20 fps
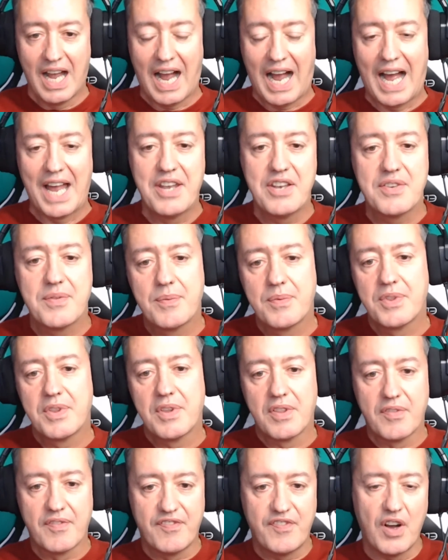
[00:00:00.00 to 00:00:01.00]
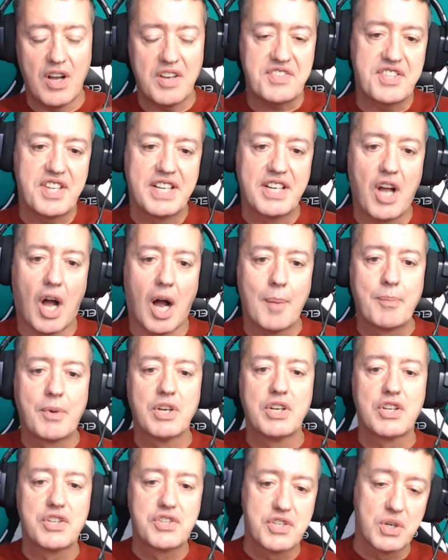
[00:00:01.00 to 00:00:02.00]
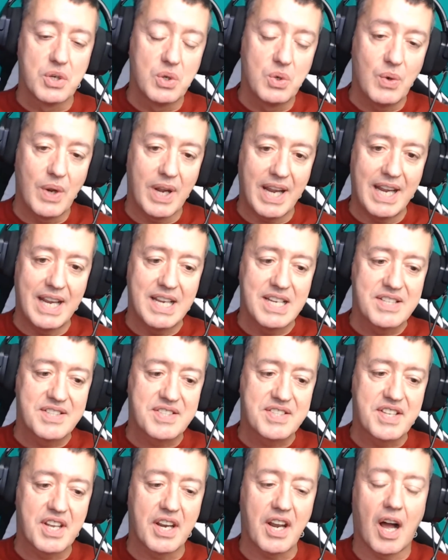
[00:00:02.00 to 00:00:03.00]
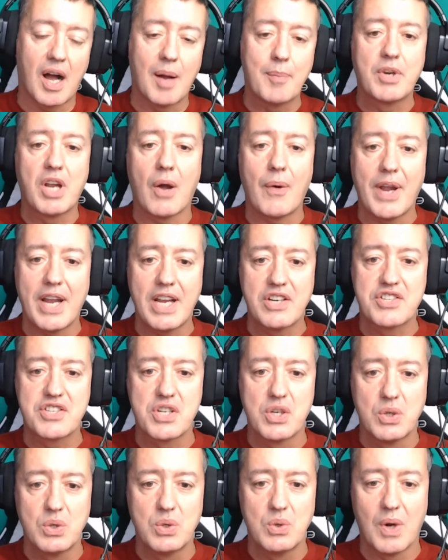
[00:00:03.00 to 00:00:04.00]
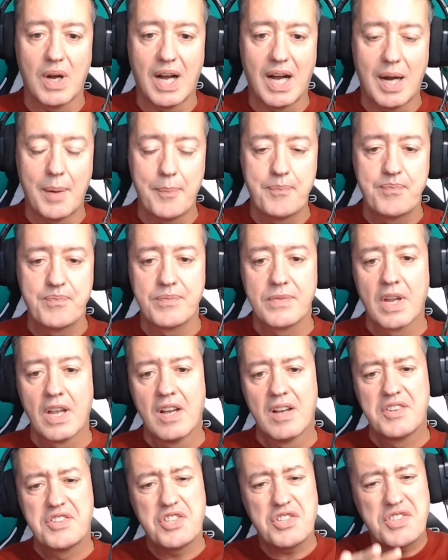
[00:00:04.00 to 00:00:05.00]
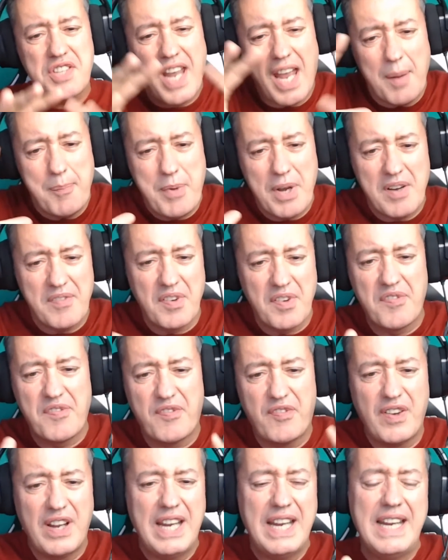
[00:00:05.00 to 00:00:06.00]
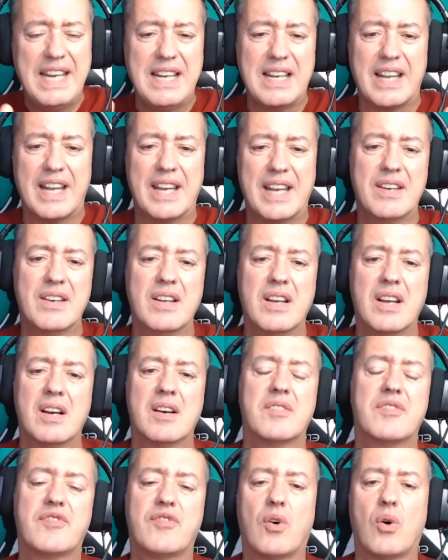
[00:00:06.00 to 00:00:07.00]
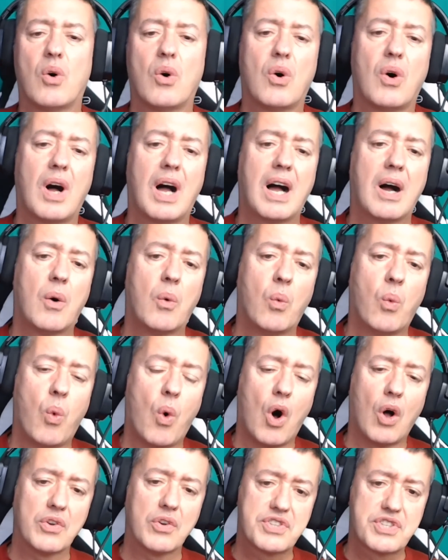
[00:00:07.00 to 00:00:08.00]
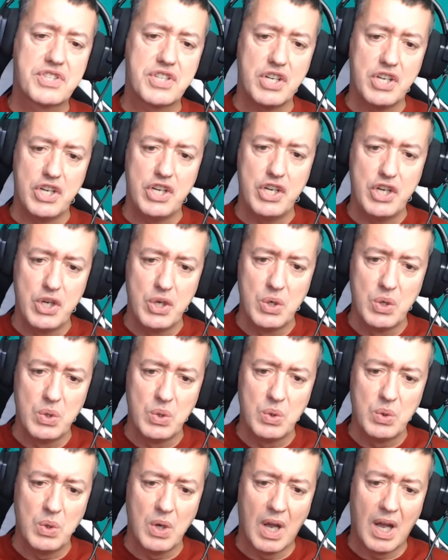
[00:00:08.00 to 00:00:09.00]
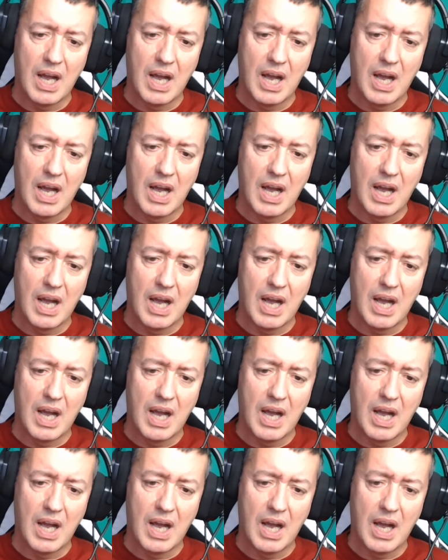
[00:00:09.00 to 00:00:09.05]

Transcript: And first thing that I'm going to do is that I'm going to just get a bit of a feeling for what you